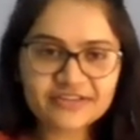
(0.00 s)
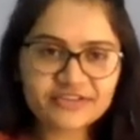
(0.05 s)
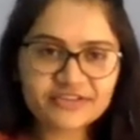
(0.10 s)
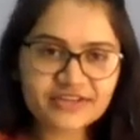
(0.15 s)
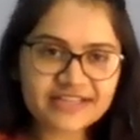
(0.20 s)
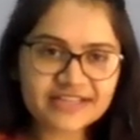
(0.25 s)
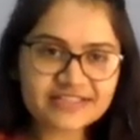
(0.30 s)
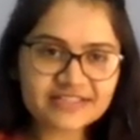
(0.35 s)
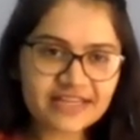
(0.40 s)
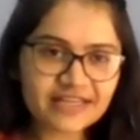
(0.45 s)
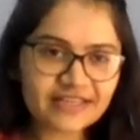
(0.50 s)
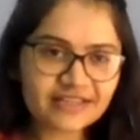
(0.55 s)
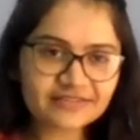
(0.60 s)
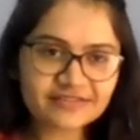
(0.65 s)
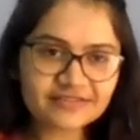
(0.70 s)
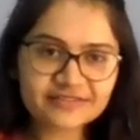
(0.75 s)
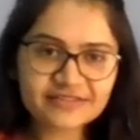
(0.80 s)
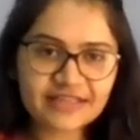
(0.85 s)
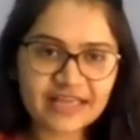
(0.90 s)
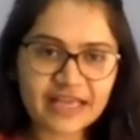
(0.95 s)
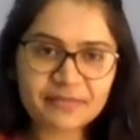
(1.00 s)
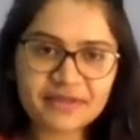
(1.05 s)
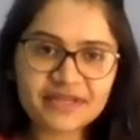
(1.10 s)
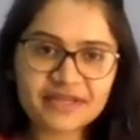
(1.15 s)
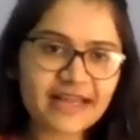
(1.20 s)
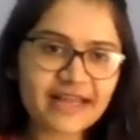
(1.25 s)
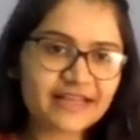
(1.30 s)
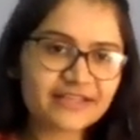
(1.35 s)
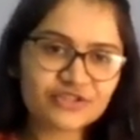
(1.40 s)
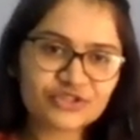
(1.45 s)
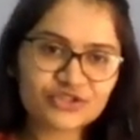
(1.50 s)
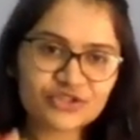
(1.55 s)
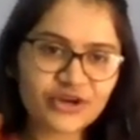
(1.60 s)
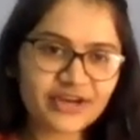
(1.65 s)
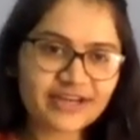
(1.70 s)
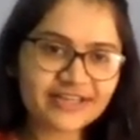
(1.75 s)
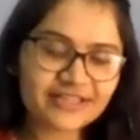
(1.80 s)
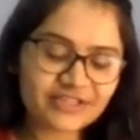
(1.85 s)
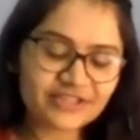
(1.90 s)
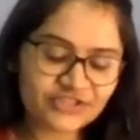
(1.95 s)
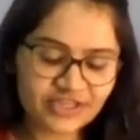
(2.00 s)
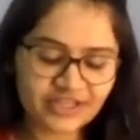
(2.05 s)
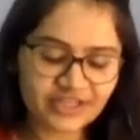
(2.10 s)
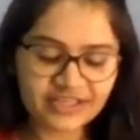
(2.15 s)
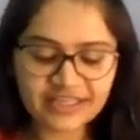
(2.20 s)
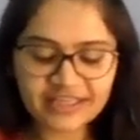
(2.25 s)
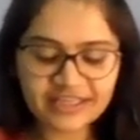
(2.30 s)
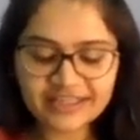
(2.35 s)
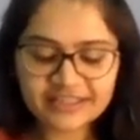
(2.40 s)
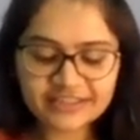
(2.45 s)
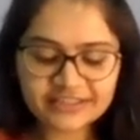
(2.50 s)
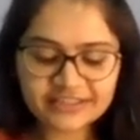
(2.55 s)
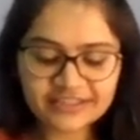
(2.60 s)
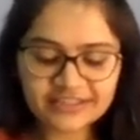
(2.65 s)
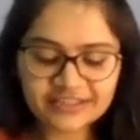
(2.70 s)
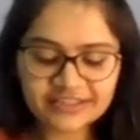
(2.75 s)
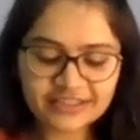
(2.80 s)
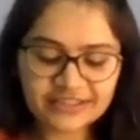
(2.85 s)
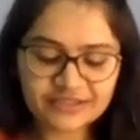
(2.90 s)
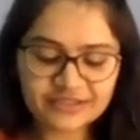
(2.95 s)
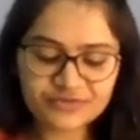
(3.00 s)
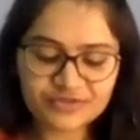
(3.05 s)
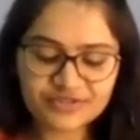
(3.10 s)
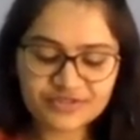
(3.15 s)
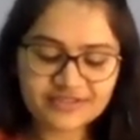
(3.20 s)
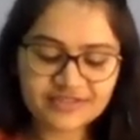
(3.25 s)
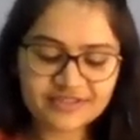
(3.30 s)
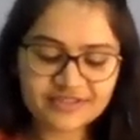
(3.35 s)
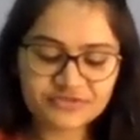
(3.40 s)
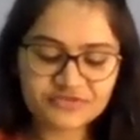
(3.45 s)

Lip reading: Okay, so very interesting. I mean, I enjoyed the